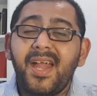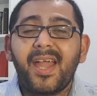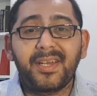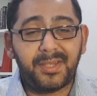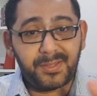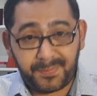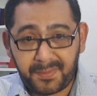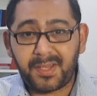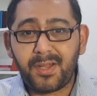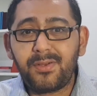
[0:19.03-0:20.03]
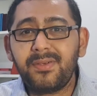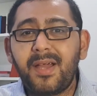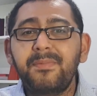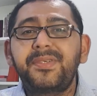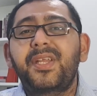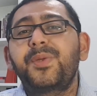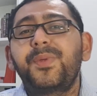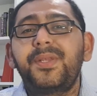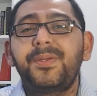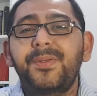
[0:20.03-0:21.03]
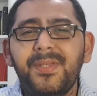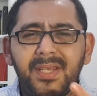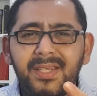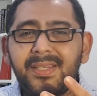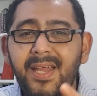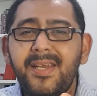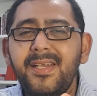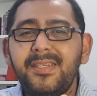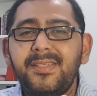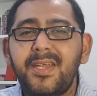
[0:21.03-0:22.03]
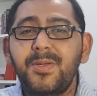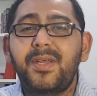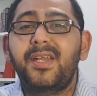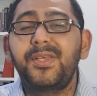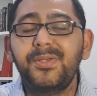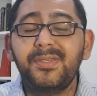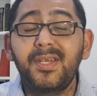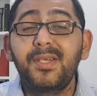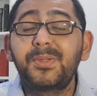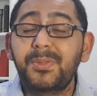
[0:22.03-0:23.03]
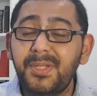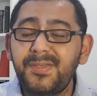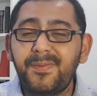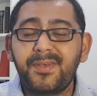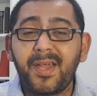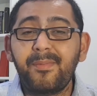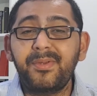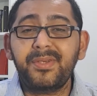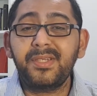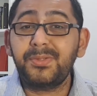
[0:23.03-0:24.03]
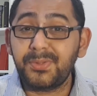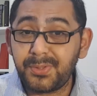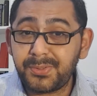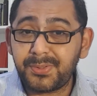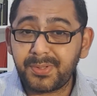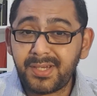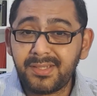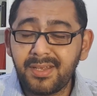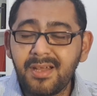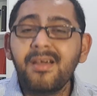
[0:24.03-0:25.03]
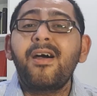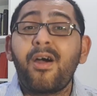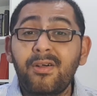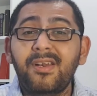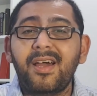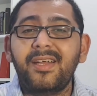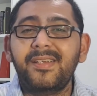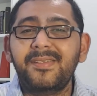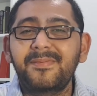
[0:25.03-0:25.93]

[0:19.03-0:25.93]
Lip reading: And in this video, I'm sharing with you 3 techniques that you can use to teach vocabulary to your students online.